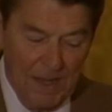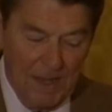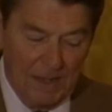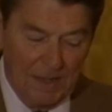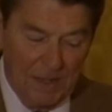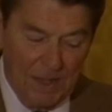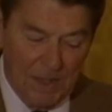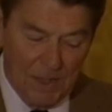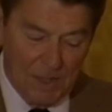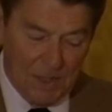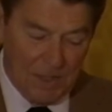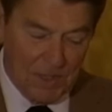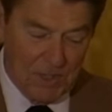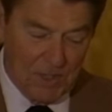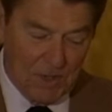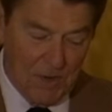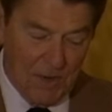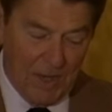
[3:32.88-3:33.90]
And that just
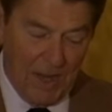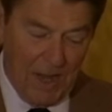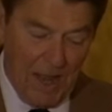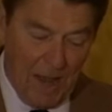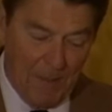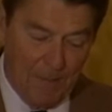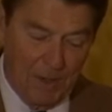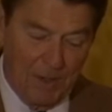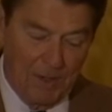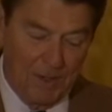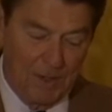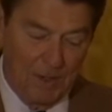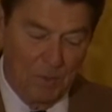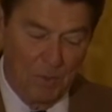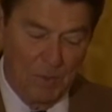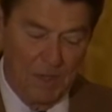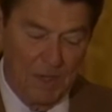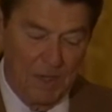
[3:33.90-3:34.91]
isn't going to happen
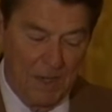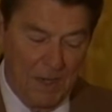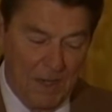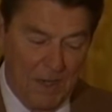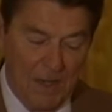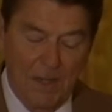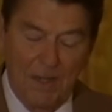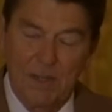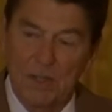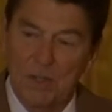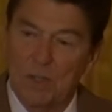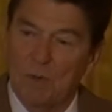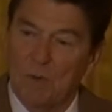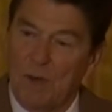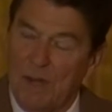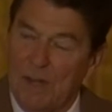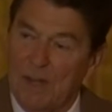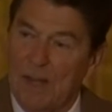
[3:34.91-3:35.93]
until we
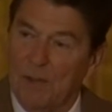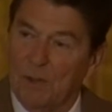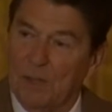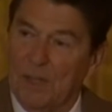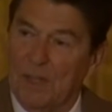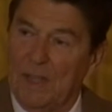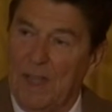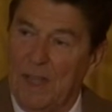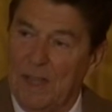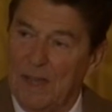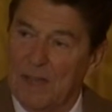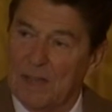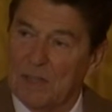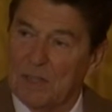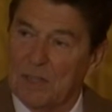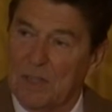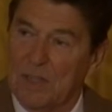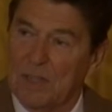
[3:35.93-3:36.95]
straighten out the
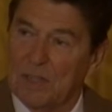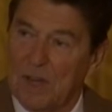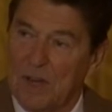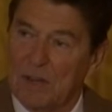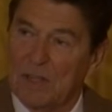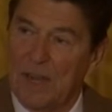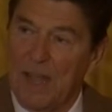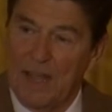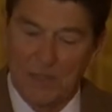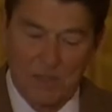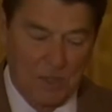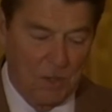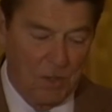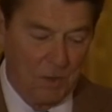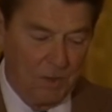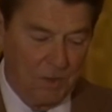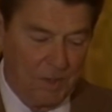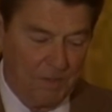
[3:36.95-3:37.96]
chaos that is our tax
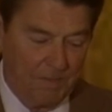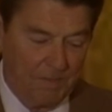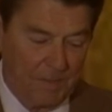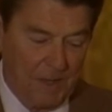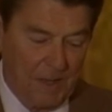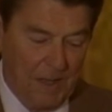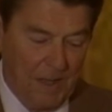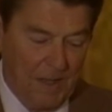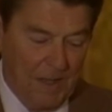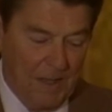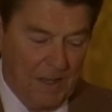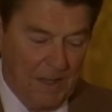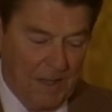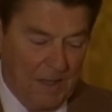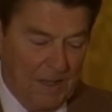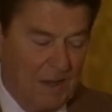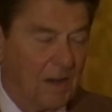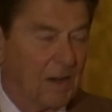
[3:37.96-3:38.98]
code.
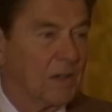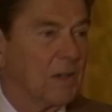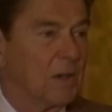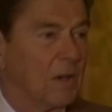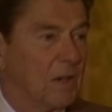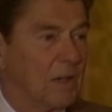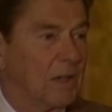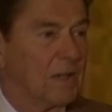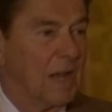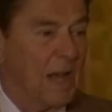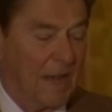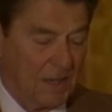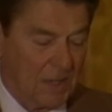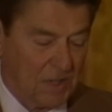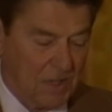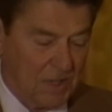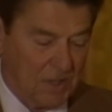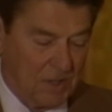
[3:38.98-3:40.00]
Our current
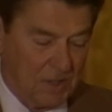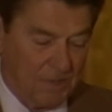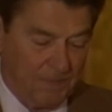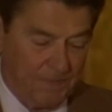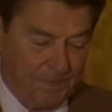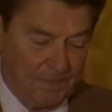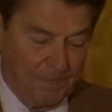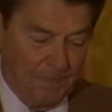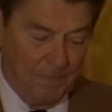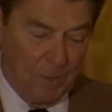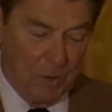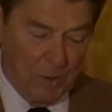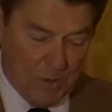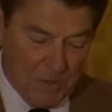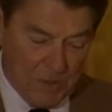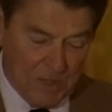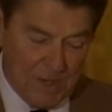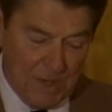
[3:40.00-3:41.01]
tax system
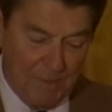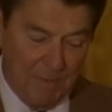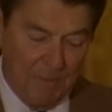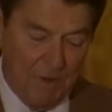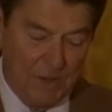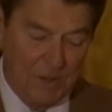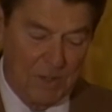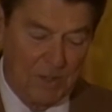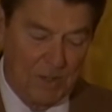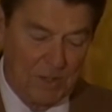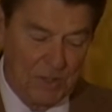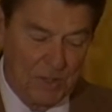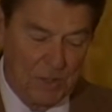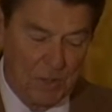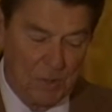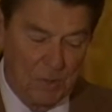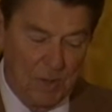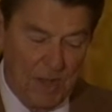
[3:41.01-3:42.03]
burdens some of our
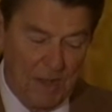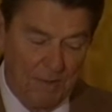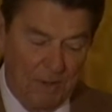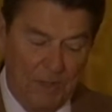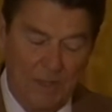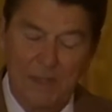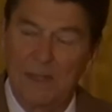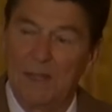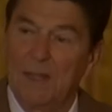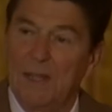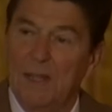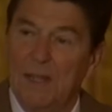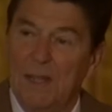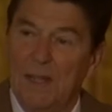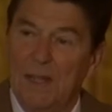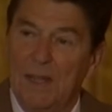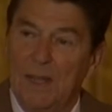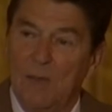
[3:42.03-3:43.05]
citizens too heavily
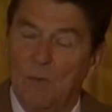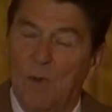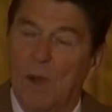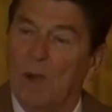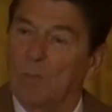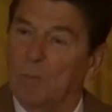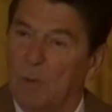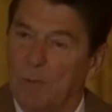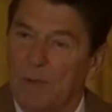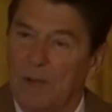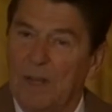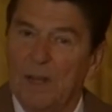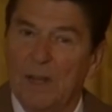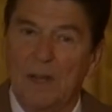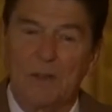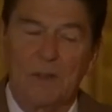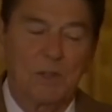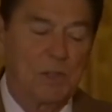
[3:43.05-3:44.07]
while
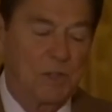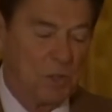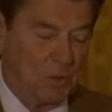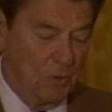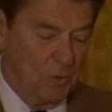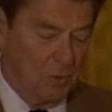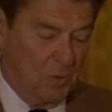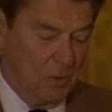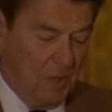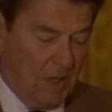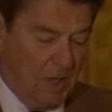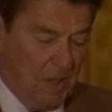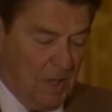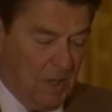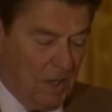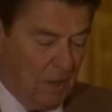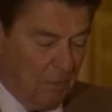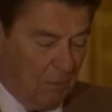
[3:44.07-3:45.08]
permitting others to
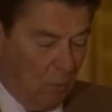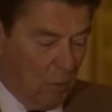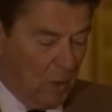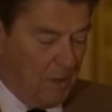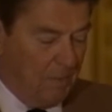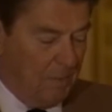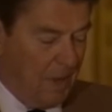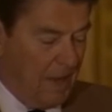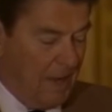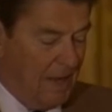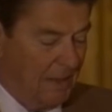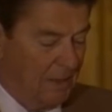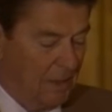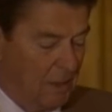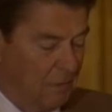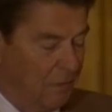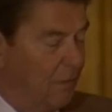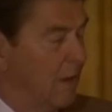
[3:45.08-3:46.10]
avoid paying
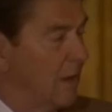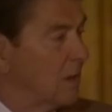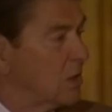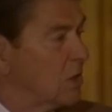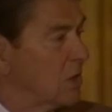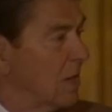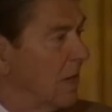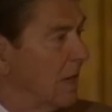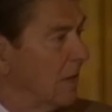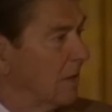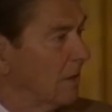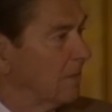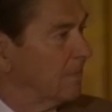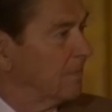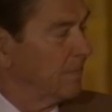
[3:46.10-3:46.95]
their fair share.